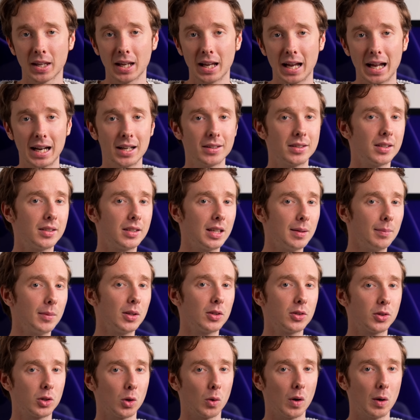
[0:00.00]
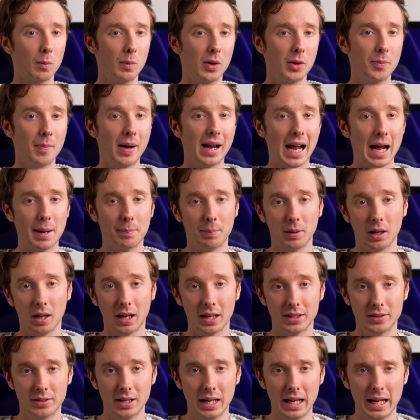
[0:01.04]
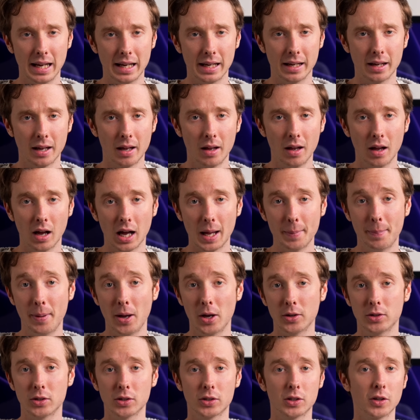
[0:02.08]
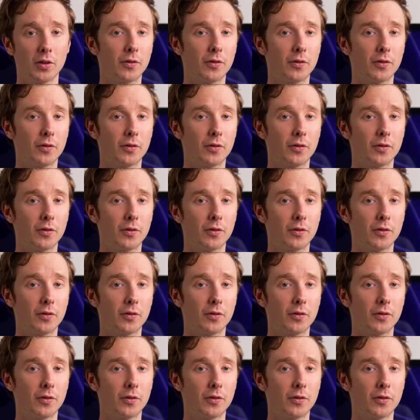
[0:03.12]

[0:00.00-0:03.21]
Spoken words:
And it's a similar story with my Apple ID. I purchased a